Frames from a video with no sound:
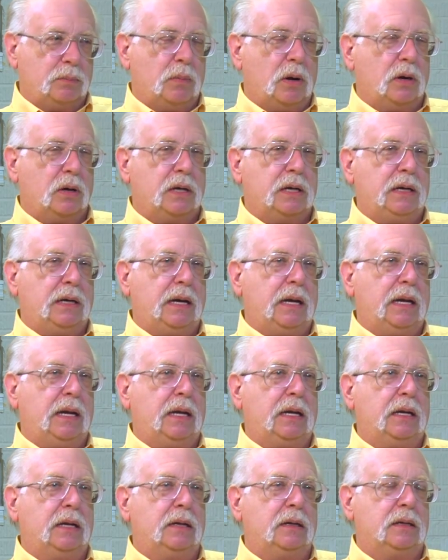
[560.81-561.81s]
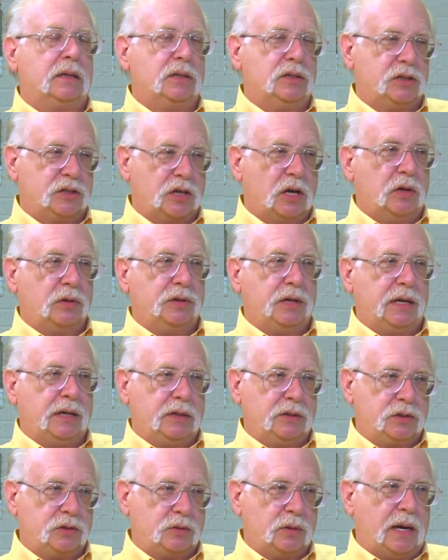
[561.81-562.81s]
marketing,
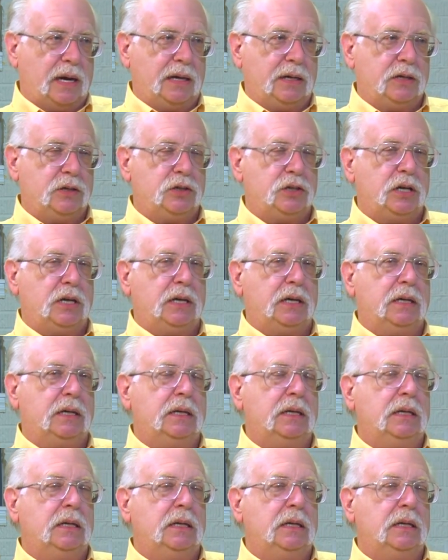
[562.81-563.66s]
consulting, strategy,